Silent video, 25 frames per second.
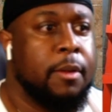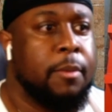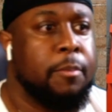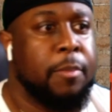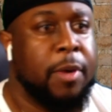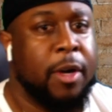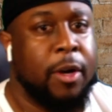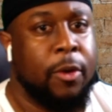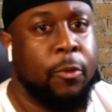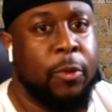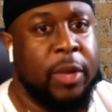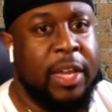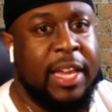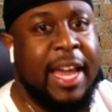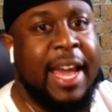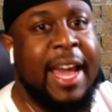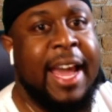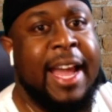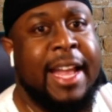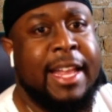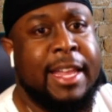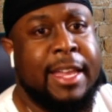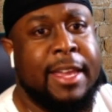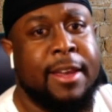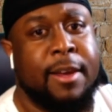But we
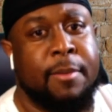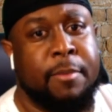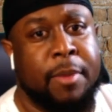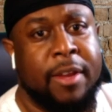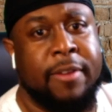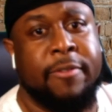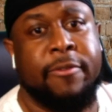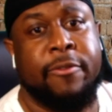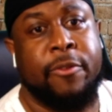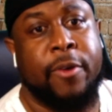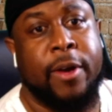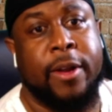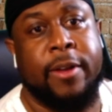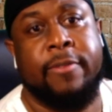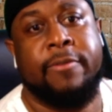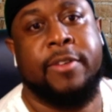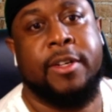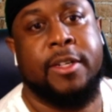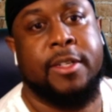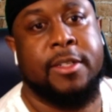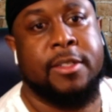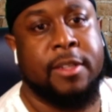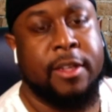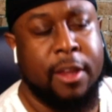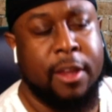had him in front of
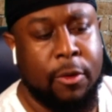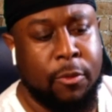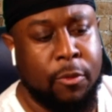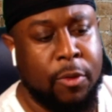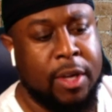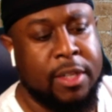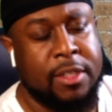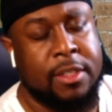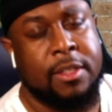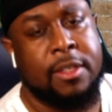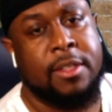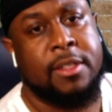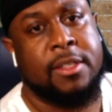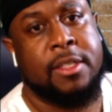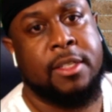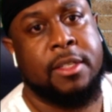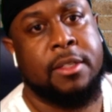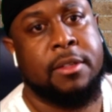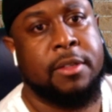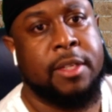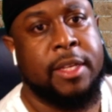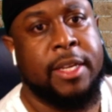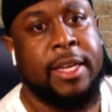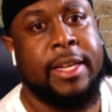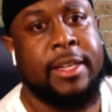us, and it wasn't
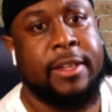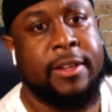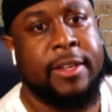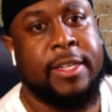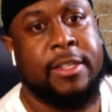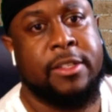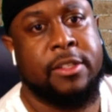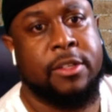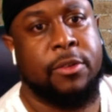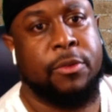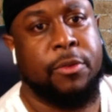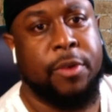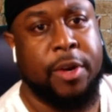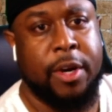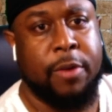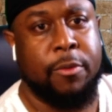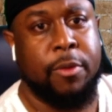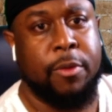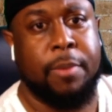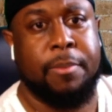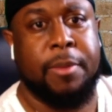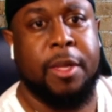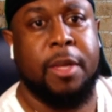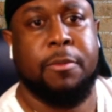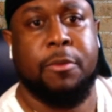until the end of his career
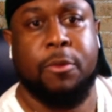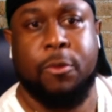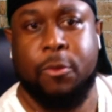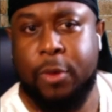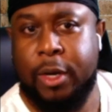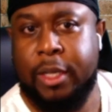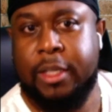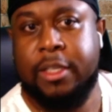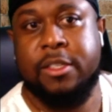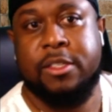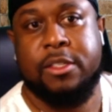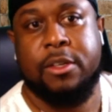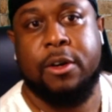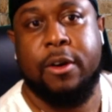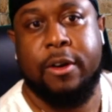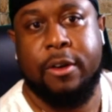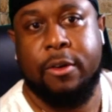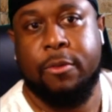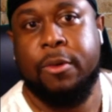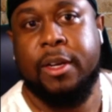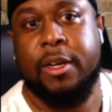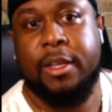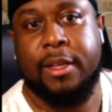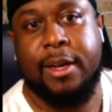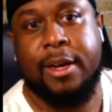when people really started to
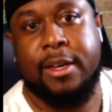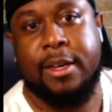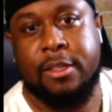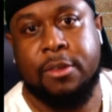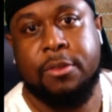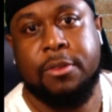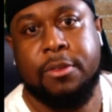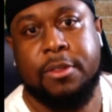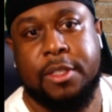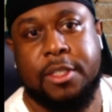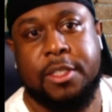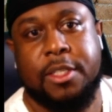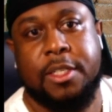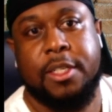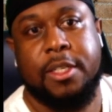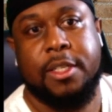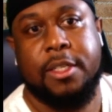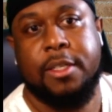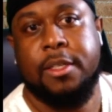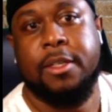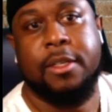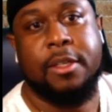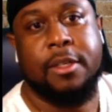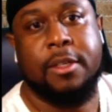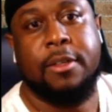realize, holy shit,
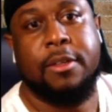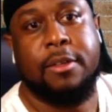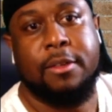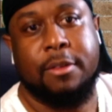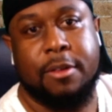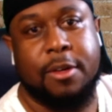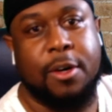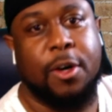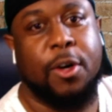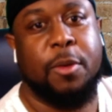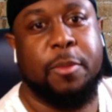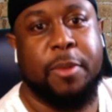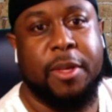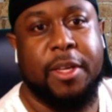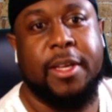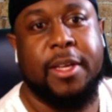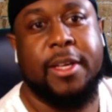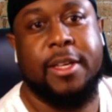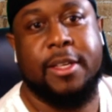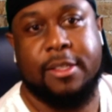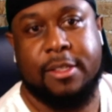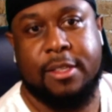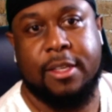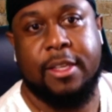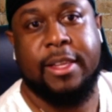Kobe
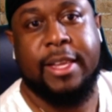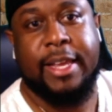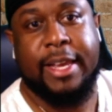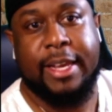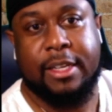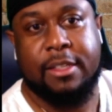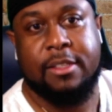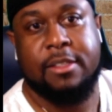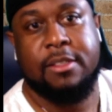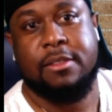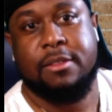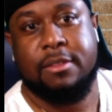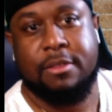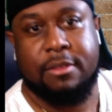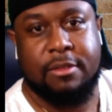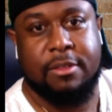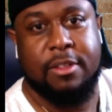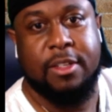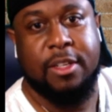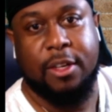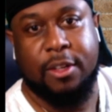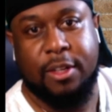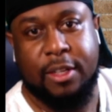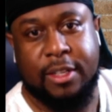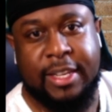is the
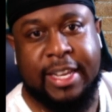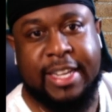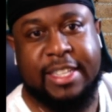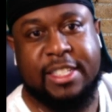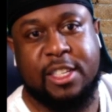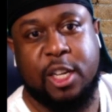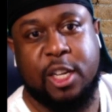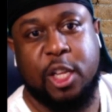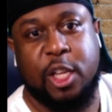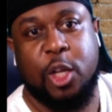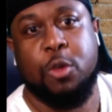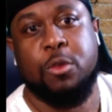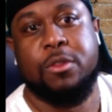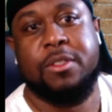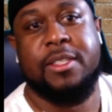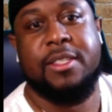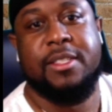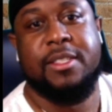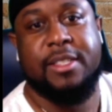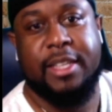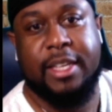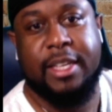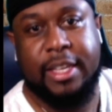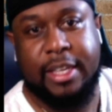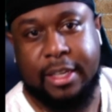next
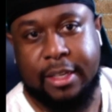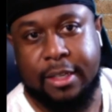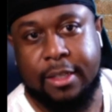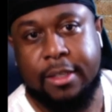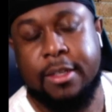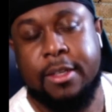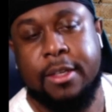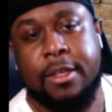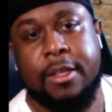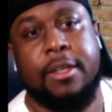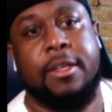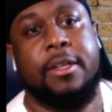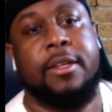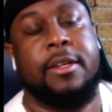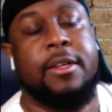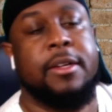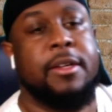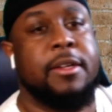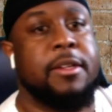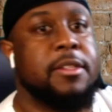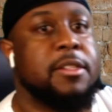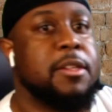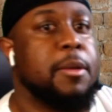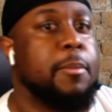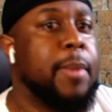closest thing
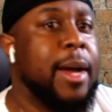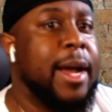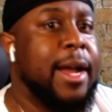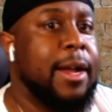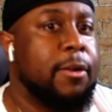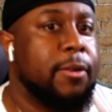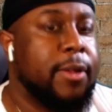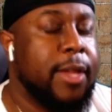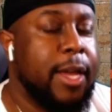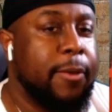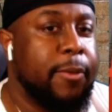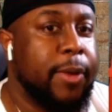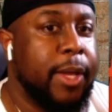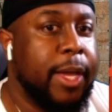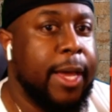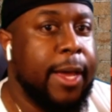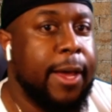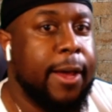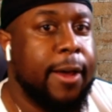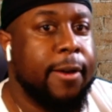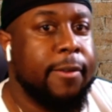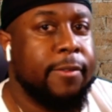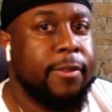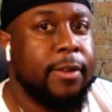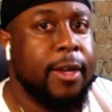to Michael that we
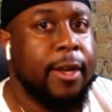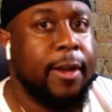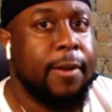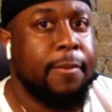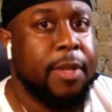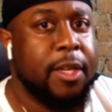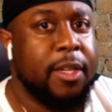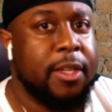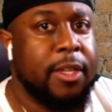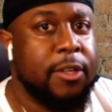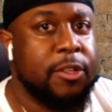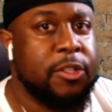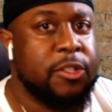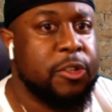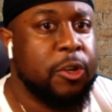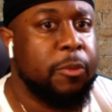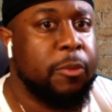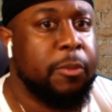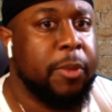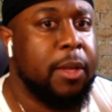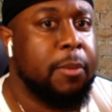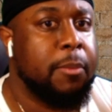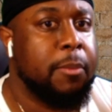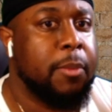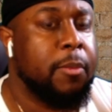have. There's so
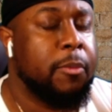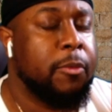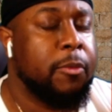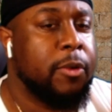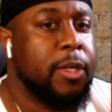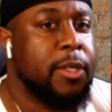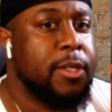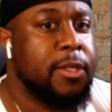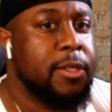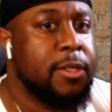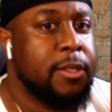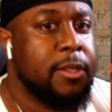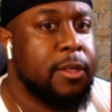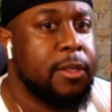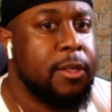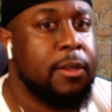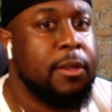many memories